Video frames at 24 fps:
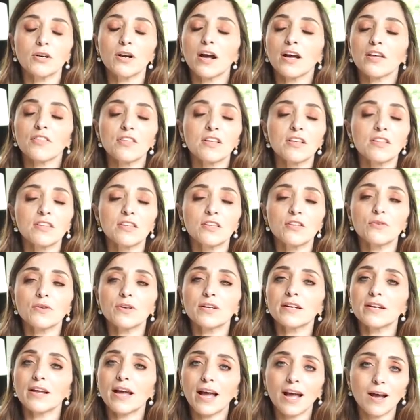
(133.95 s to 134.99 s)
I think that you
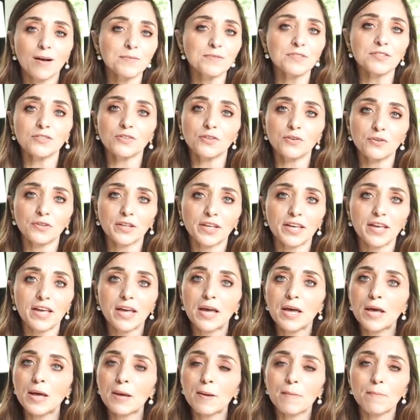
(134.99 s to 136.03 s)
can absolutely
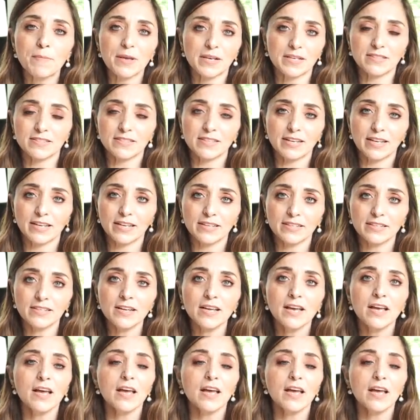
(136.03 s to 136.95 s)
mix it in.